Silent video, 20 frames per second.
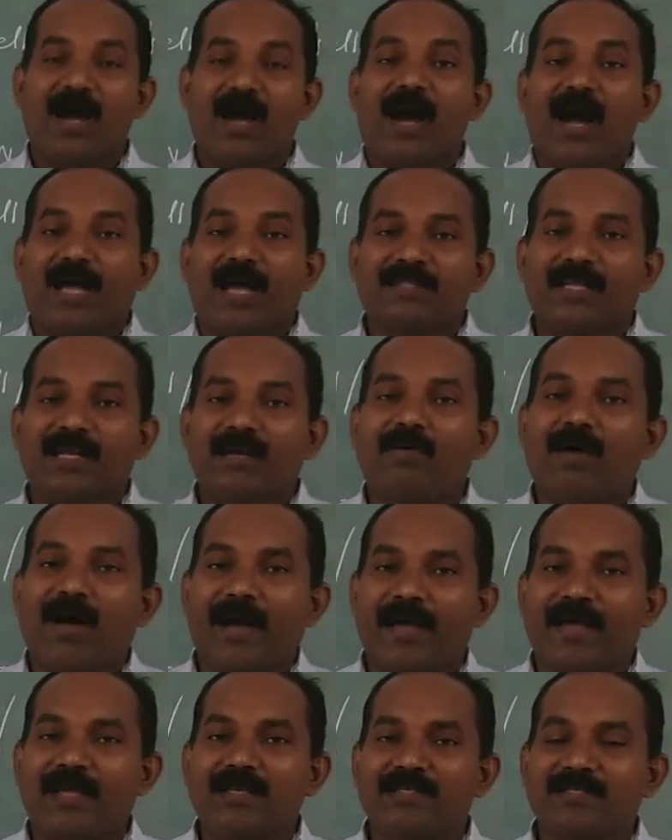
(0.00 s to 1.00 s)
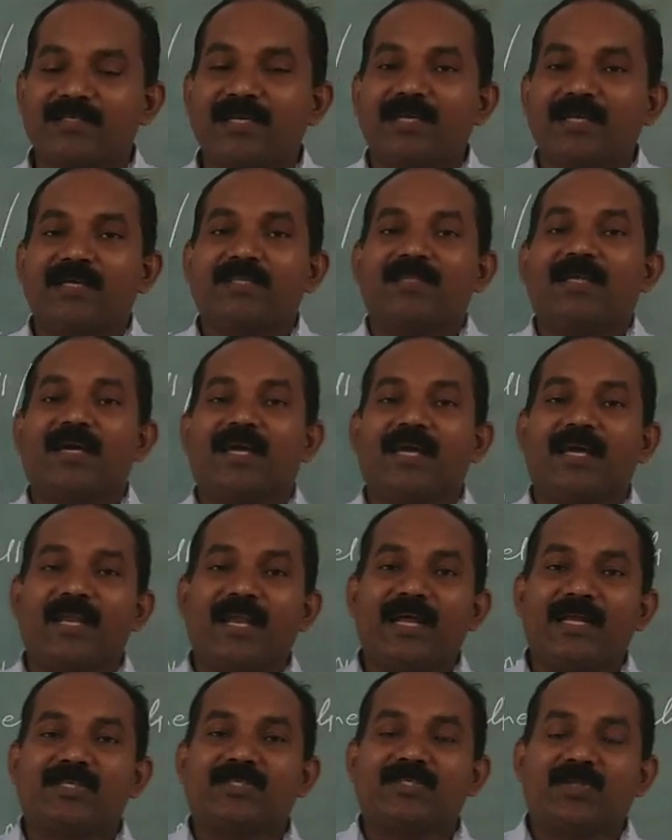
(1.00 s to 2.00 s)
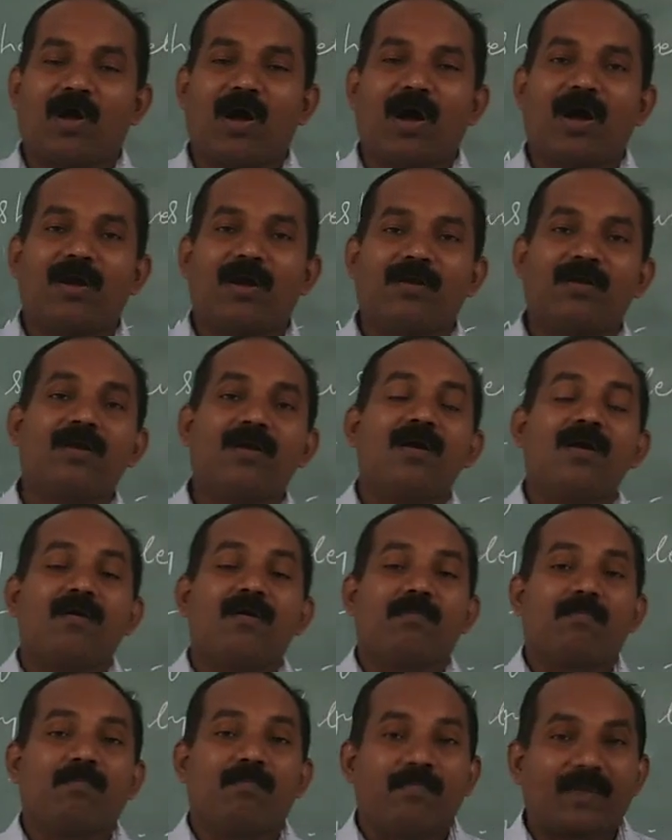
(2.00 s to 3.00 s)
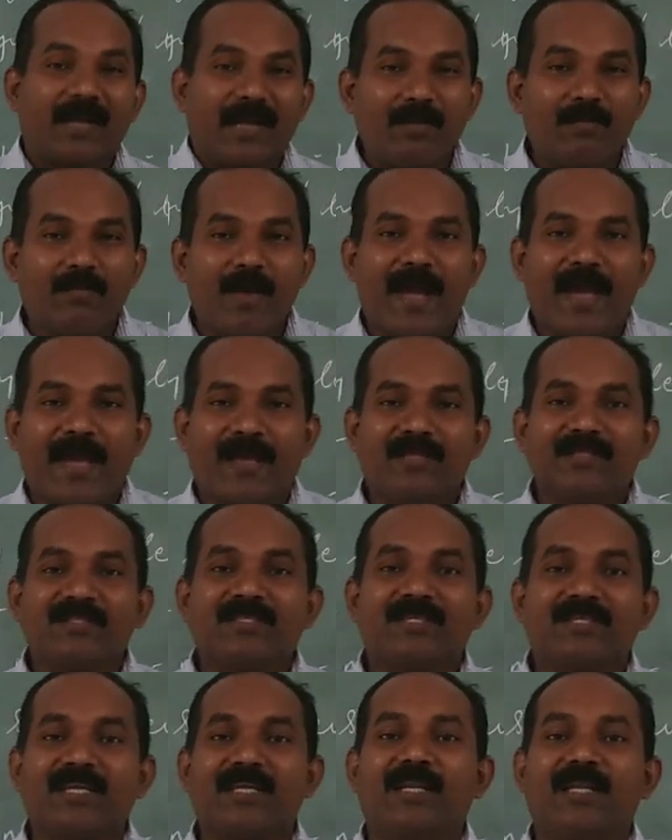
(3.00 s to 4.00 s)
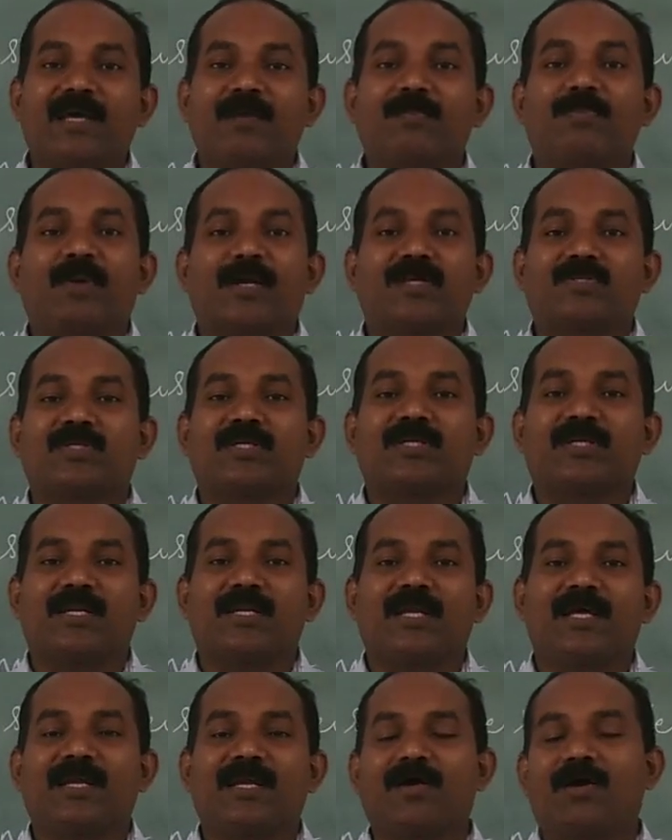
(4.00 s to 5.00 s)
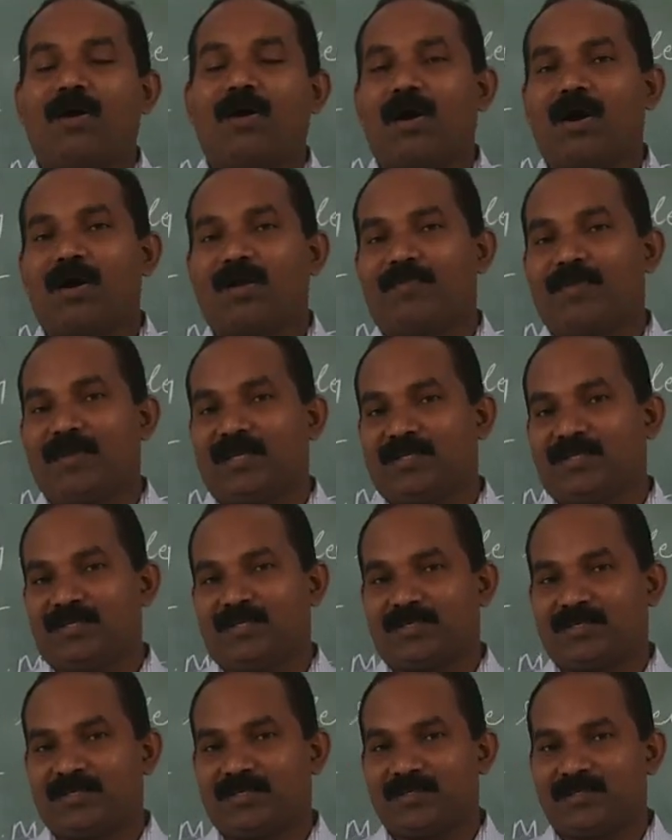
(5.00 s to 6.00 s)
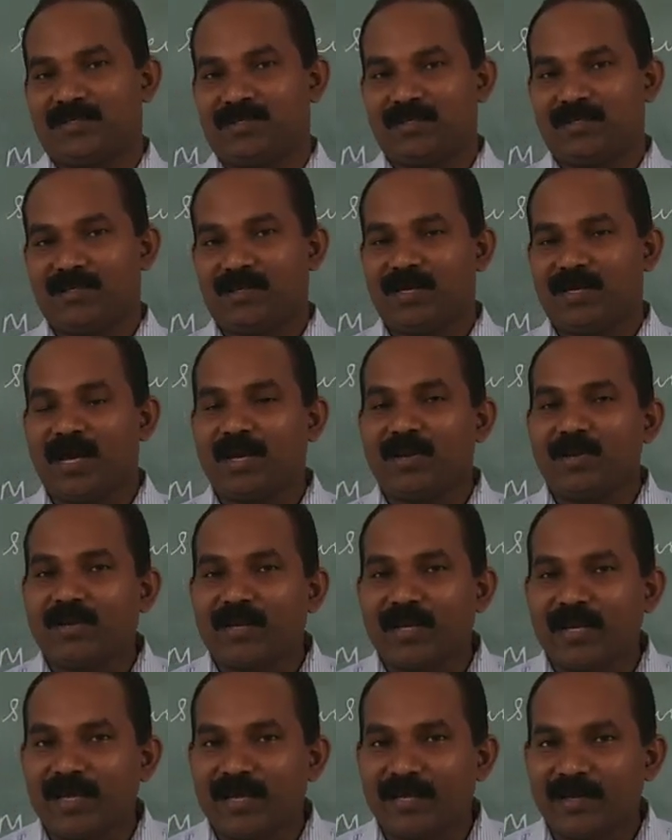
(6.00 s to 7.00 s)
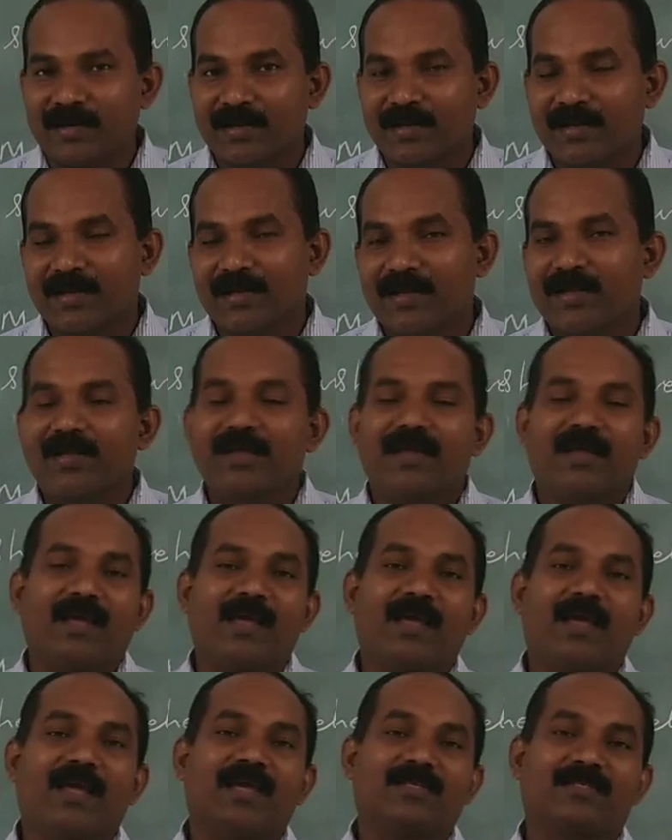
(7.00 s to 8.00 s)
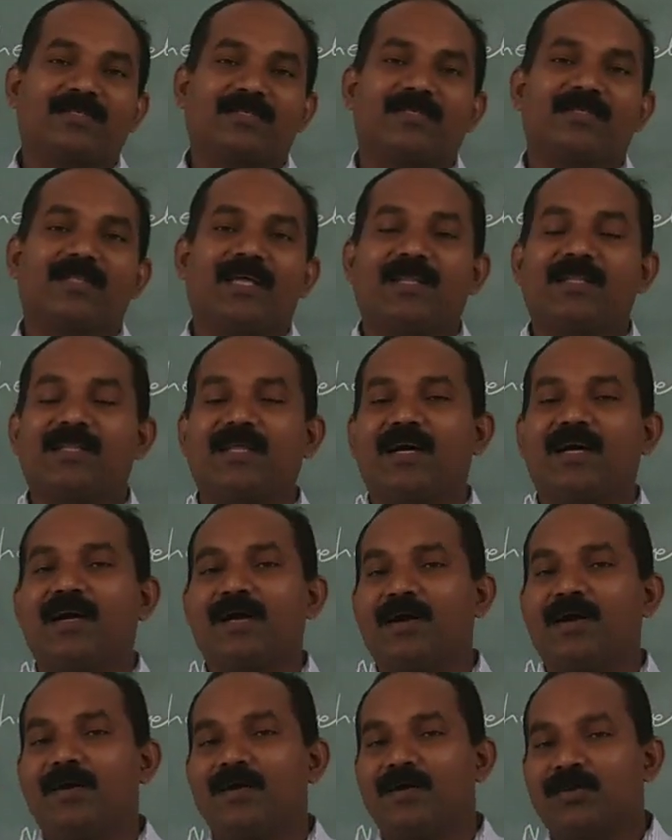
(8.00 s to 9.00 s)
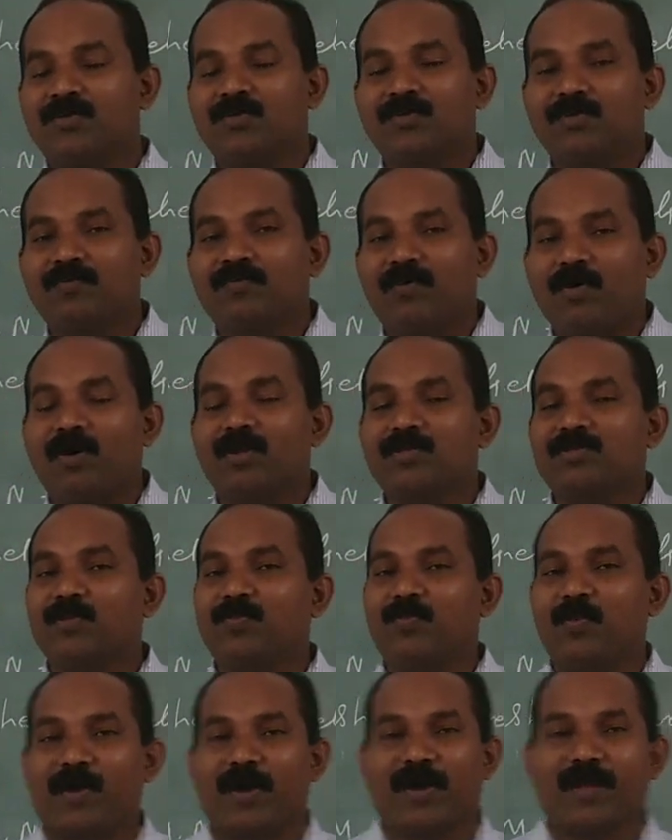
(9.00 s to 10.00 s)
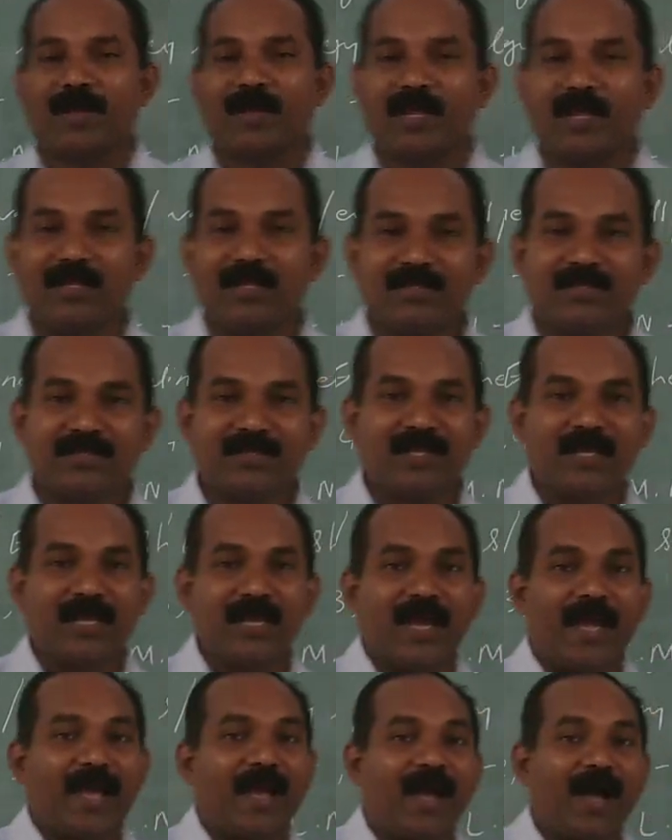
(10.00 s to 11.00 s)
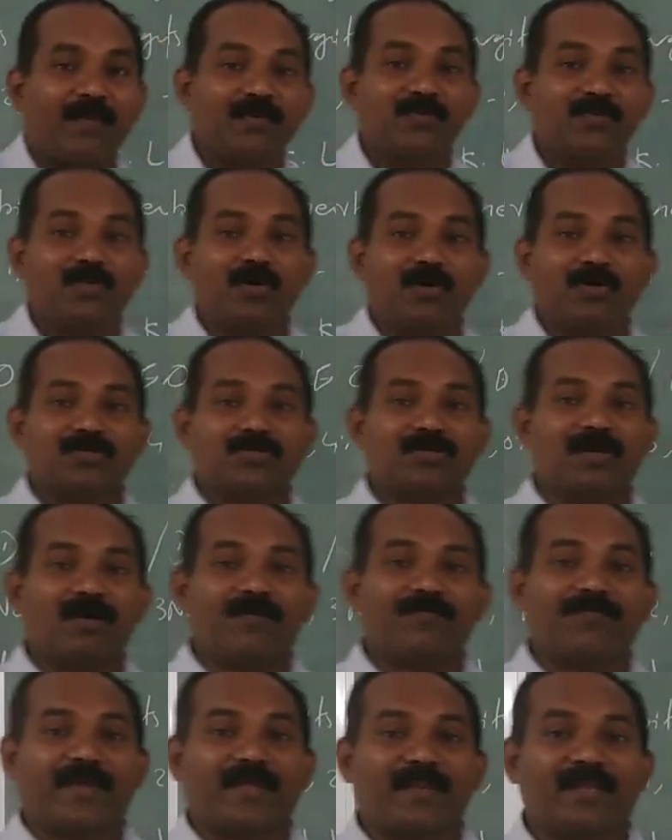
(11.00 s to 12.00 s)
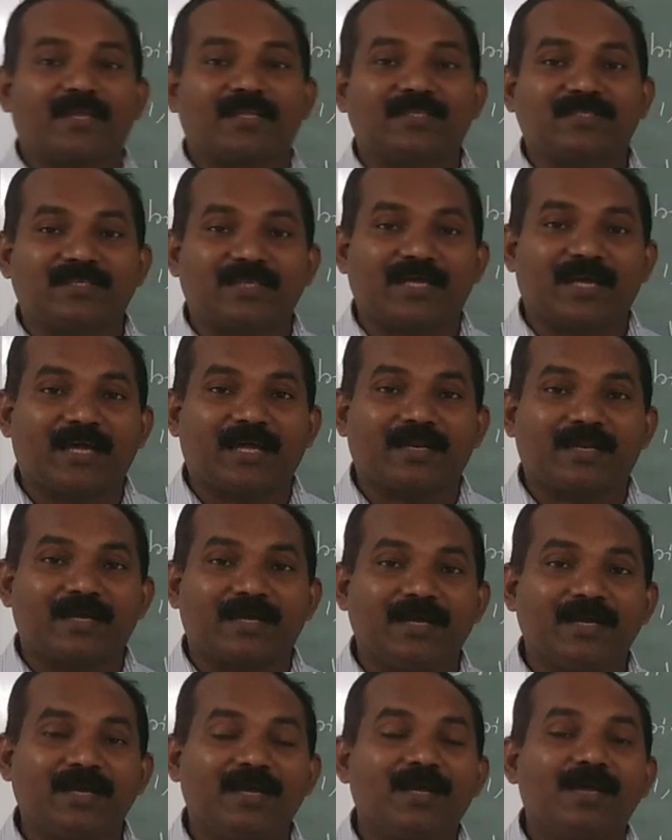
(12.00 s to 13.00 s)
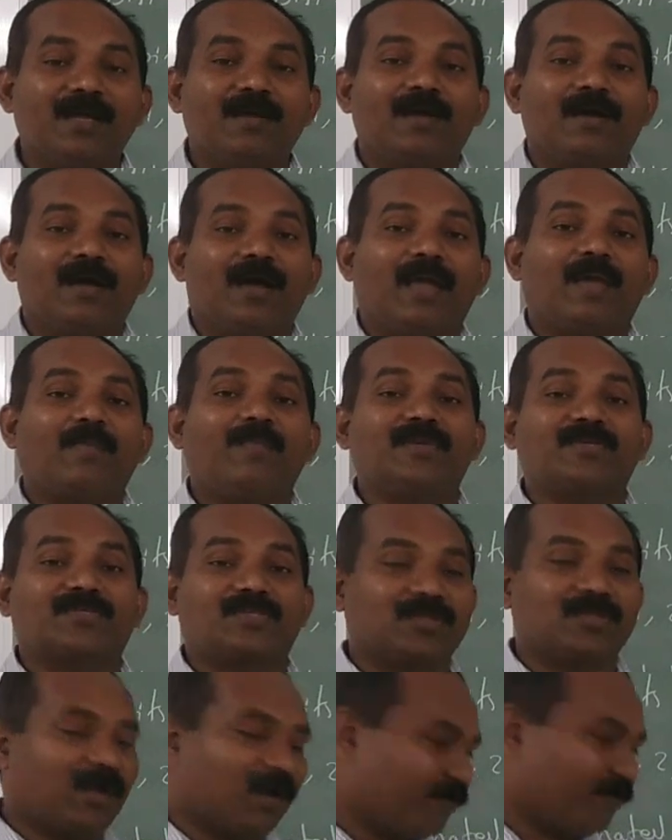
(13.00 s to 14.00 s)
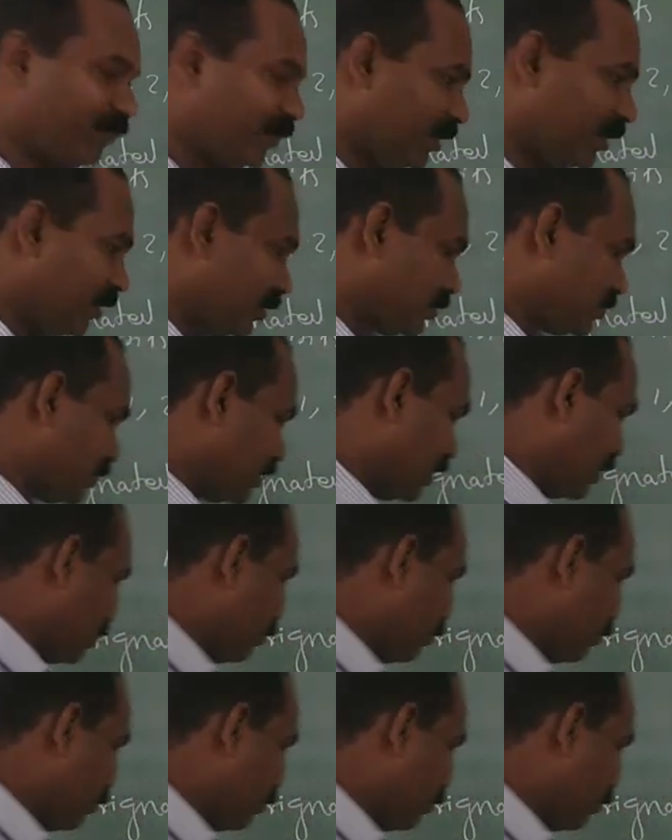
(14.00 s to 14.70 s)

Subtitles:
Otherwise, the electron remains in a particular orbit. Are you clear? Yes. Then the fourth point is absorption of energy and emission of energy.